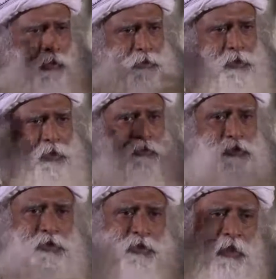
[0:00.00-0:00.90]
thought and
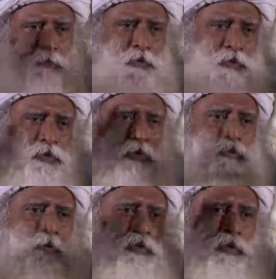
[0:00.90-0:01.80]
emotion kept you
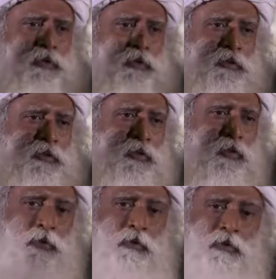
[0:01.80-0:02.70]
so busy,
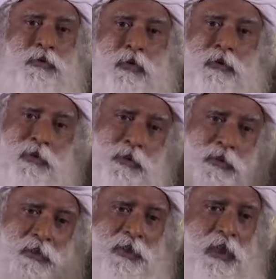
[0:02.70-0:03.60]
you thought
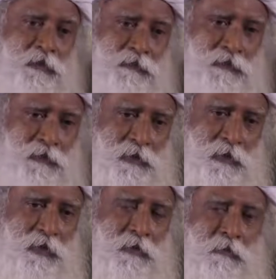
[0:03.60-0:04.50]
this is life.
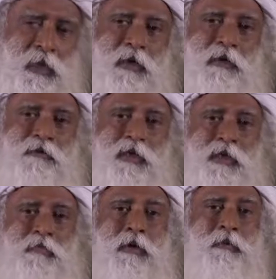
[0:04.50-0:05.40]
But
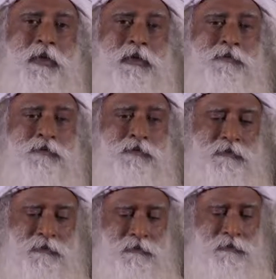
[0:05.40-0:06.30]
when the moment of
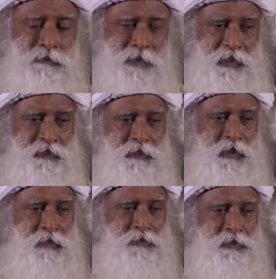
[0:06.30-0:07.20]
death
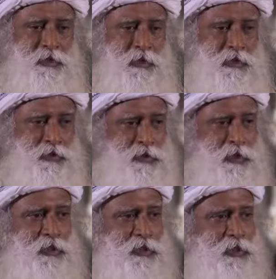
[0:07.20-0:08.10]
comes,
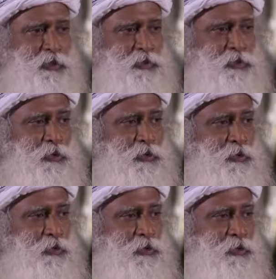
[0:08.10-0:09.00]
suddenly you
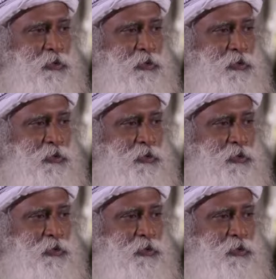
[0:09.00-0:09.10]
know